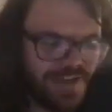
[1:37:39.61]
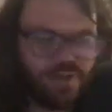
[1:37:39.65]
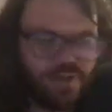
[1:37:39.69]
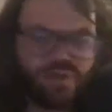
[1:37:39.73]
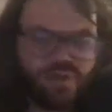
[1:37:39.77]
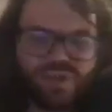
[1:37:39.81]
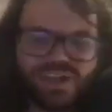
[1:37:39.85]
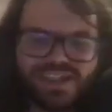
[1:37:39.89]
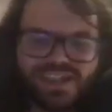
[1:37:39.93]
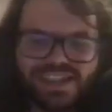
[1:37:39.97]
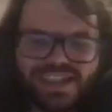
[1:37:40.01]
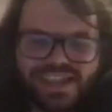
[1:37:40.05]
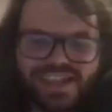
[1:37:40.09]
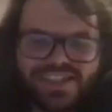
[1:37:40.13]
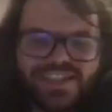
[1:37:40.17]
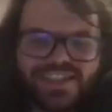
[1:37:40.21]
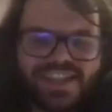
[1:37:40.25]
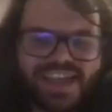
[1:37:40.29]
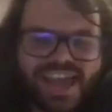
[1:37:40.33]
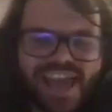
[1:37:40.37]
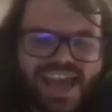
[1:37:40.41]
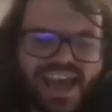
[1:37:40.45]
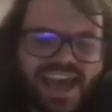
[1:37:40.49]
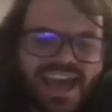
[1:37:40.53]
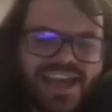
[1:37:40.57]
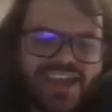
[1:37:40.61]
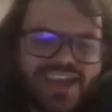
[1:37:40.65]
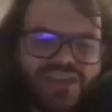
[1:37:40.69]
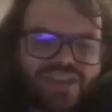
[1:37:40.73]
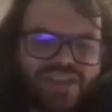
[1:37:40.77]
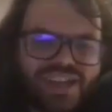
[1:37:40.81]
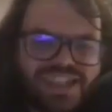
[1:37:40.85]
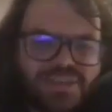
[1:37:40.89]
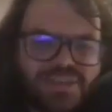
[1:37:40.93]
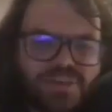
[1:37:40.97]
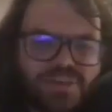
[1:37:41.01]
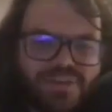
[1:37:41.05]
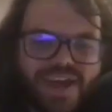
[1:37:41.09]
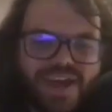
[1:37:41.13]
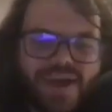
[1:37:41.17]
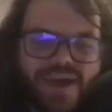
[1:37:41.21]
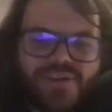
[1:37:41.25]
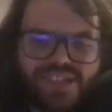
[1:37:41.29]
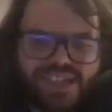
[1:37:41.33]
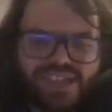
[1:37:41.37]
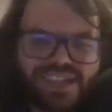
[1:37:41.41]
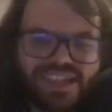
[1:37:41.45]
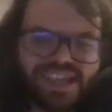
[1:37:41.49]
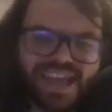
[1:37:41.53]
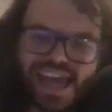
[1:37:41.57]
translates to the hairdresser without
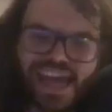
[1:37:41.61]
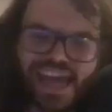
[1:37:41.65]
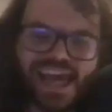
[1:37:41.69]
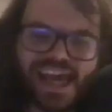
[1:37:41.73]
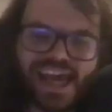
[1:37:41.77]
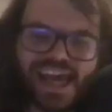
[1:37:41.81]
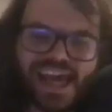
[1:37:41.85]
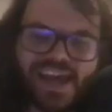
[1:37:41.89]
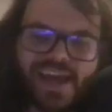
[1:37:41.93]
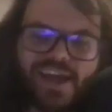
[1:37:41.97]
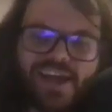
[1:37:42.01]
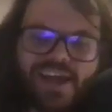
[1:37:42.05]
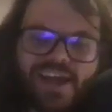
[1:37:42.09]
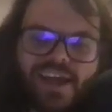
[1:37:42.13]
any hair.